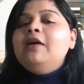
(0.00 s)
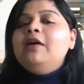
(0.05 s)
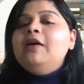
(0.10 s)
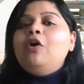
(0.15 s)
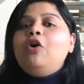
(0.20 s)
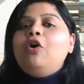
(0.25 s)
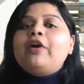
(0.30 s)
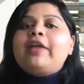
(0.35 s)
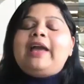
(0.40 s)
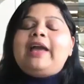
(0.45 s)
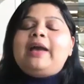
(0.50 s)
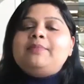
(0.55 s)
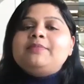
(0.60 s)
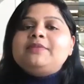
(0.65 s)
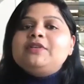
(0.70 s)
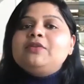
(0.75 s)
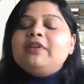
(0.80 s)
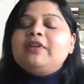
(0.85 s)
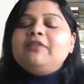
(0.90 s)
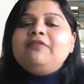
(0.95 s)
or
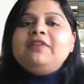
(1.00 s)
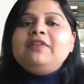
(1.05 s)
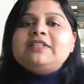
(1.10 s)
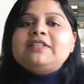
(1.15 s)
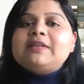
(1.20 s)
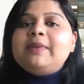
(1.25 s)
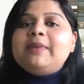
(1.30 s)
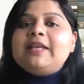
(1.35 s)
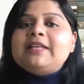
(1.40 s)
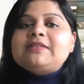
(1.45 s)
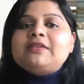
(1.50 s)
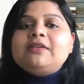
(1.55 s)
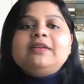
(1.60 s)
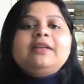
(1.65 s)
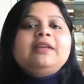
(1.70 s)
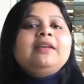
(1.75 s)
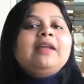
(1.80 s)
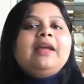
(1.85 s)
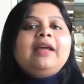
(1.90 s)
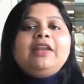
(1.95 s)
cabs. You can filter based on
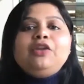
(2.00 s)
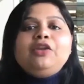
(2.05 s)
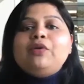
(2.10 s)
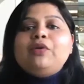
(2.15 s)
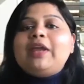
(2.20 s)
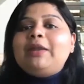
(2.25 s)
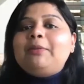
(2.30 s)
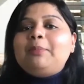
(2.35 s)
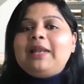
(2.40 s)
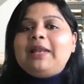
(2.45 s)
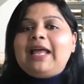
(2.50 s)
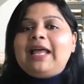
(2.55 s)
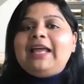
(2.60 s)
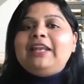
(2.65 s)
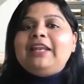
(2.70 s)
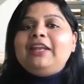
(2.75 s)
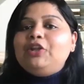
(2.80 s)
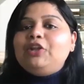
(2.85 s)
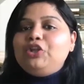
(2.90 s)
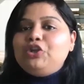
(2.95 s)
it, and you can
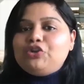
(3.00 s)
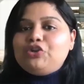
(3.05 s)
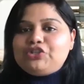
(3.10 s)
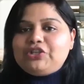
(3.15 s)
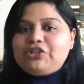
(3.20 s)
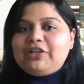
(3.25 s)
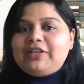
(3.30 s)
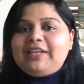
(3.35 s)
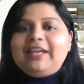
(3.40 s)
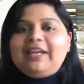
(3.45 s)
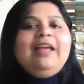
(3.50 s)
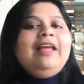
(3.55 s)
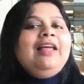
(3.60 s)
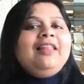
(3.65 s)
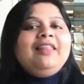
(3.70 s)
plan your journey.